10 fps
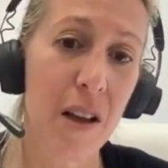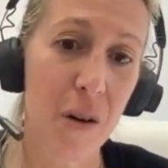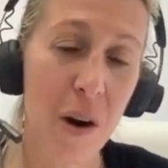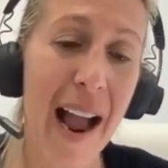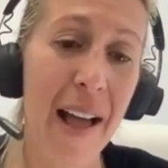
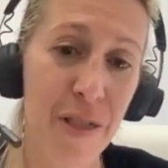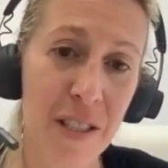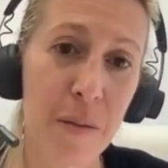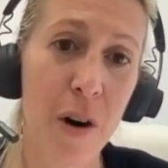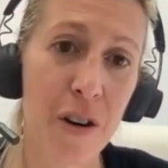Or at the
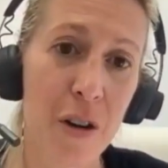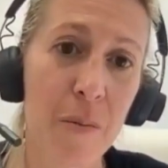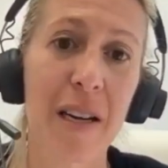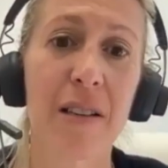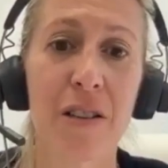Smart
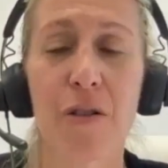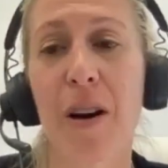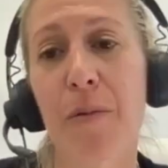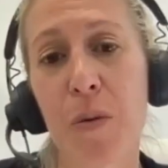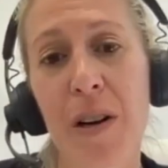Human
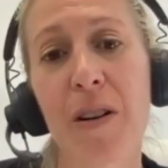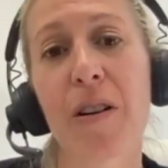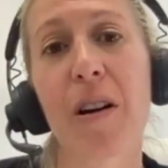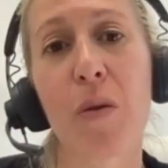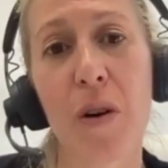Instagram,
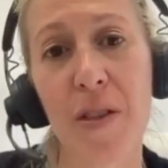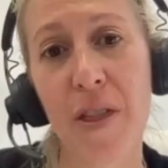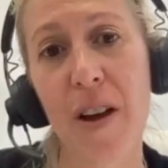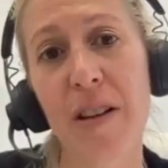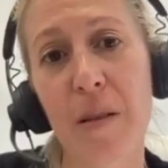Twitter, or
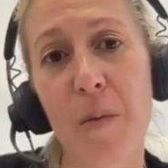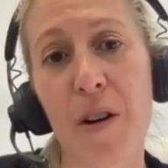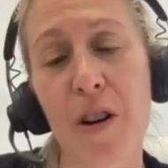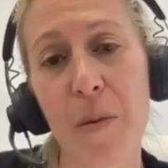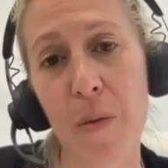the
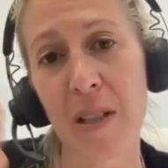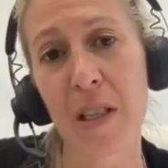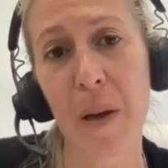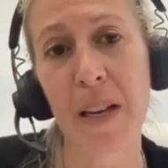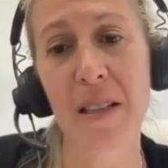Smart Human with
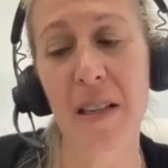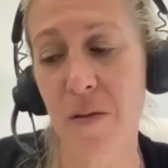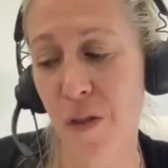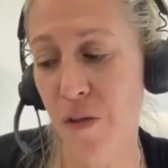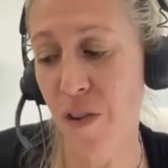
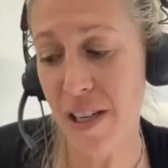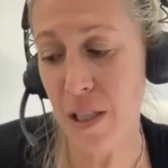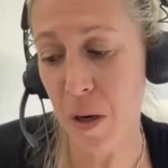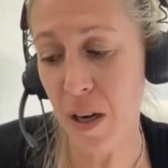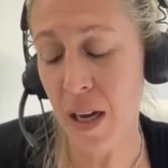spaces for
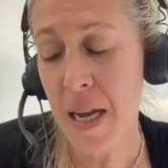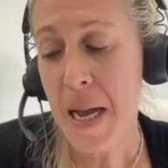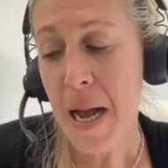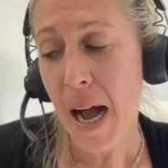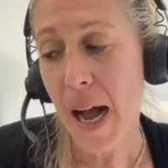Facebook.
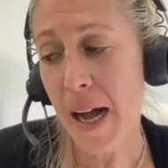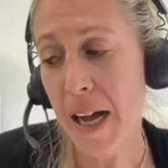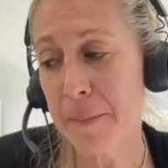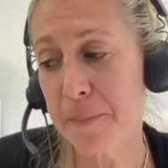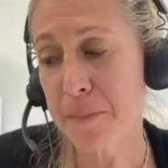Okay.
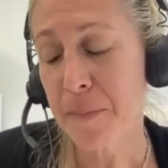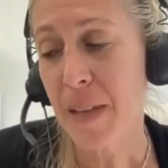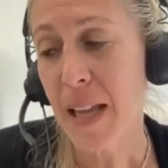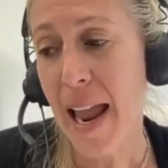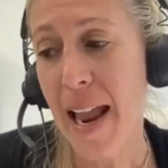Um,
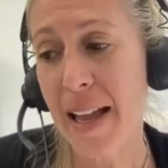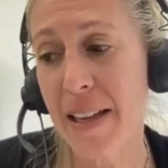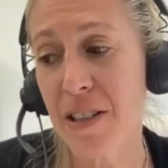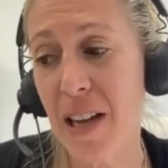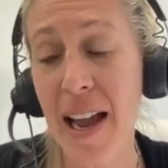
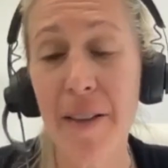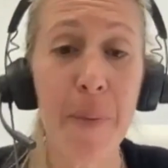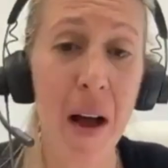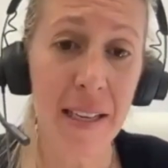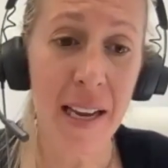and I have a
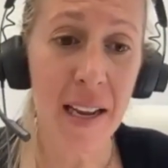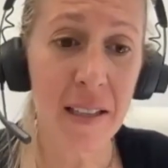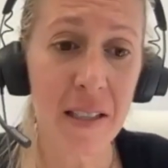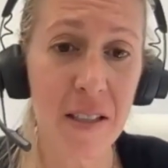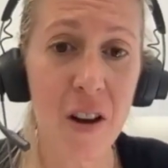
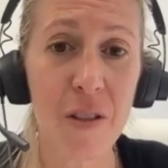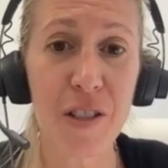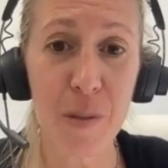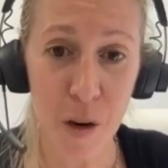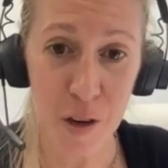podcast called The
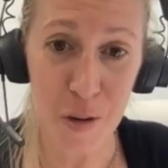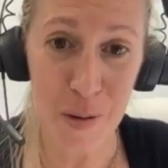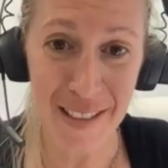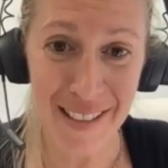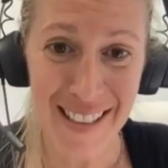Smart
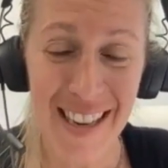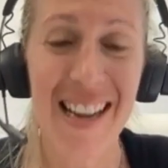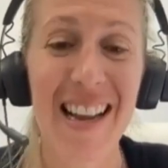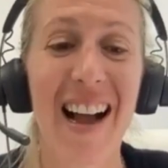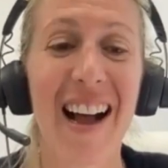Human.
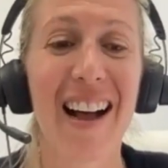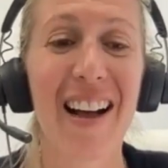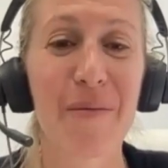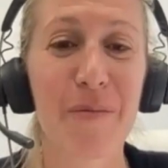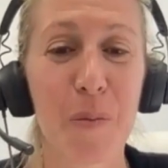
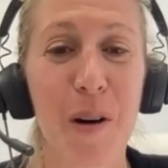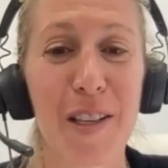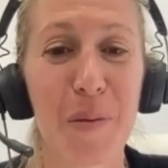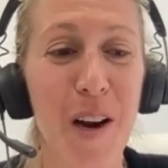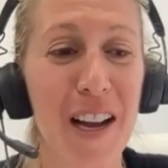Um, surprise,
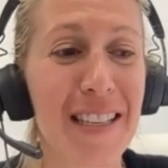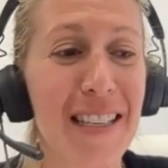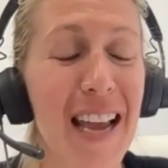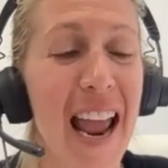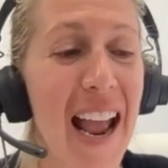
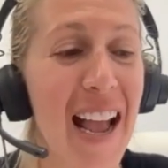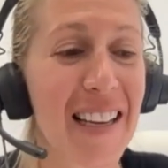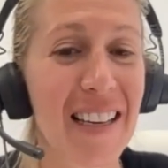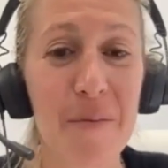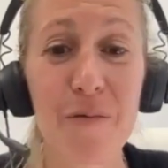surprise.
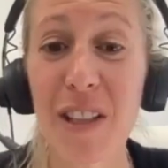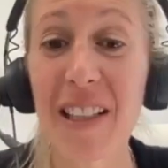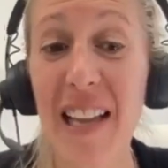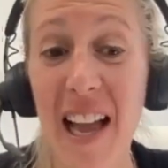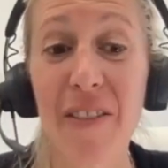And nice. I'm
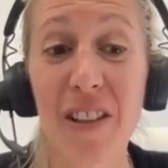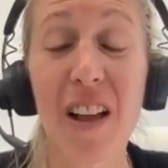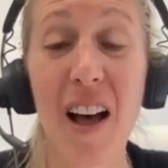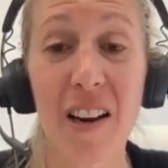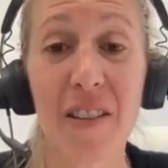really have a
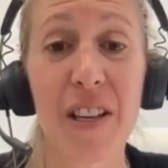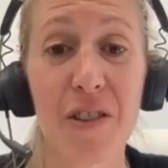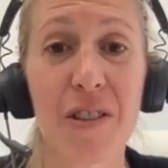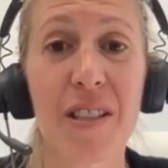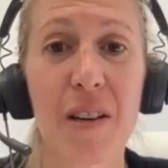lot of
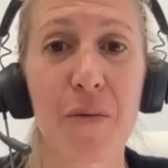interesting